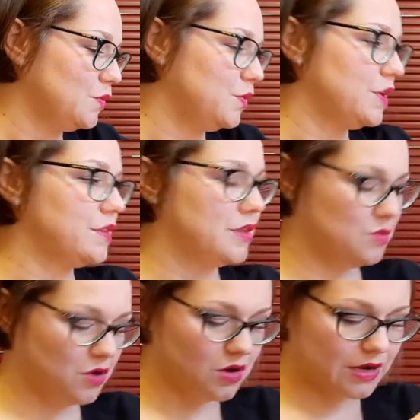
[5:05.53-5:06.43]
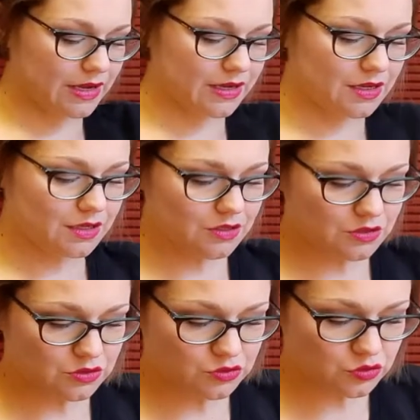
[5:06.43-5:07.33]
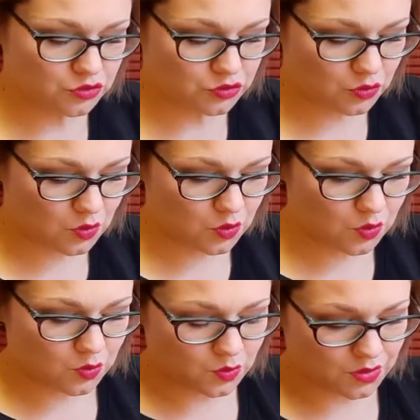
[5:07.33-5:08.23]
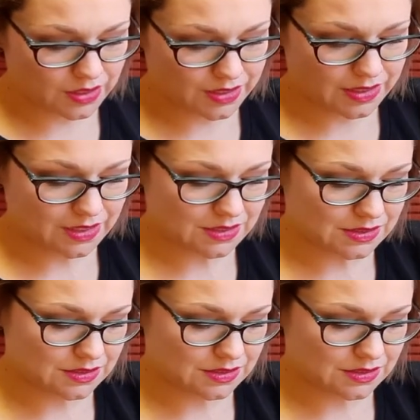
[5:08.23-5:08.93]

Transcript: with a marker to draw a